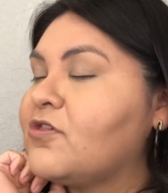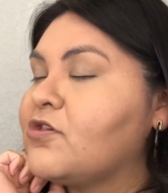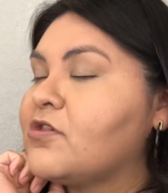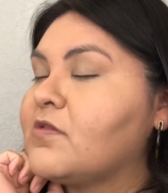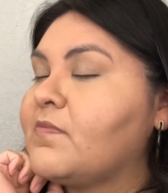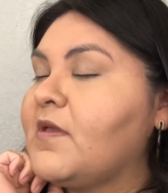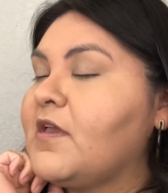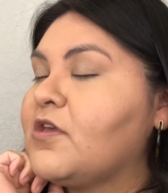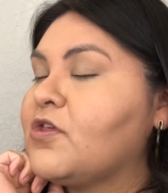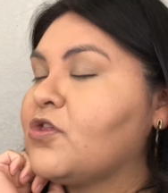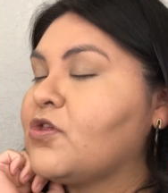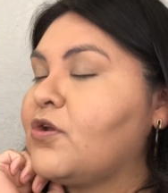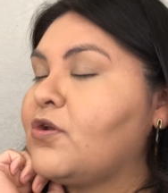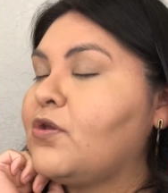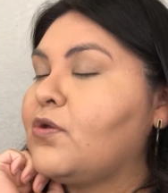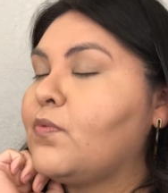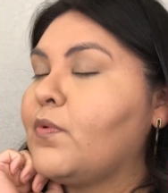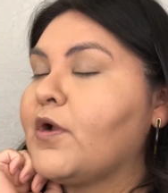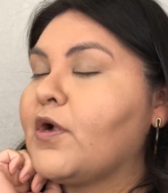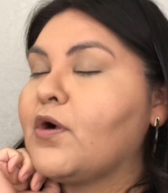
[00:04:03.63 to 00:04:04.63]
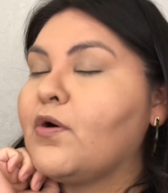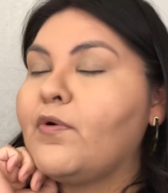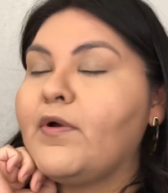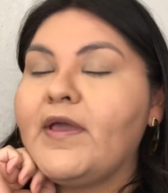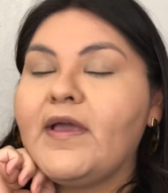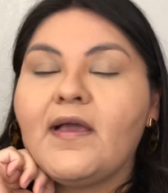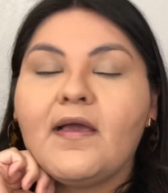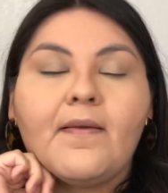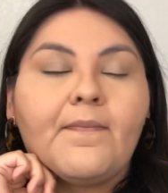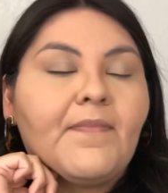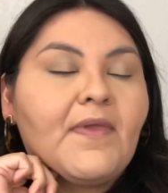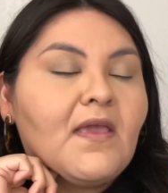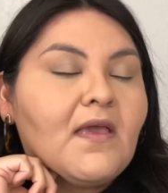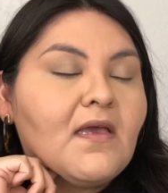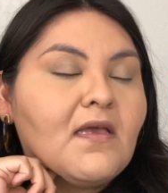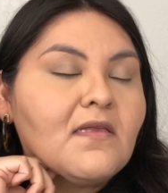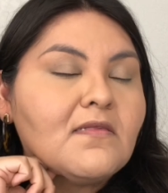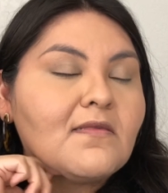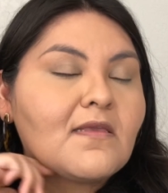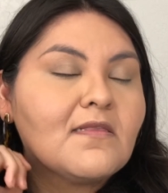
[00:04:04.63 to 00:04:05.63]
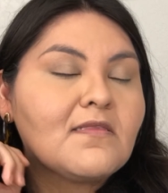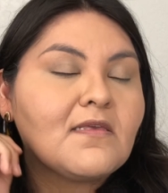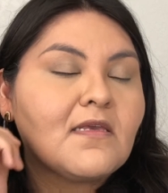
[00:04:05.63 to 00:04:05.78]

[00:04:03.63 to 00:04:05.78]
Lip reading: Just make sure you work quick because it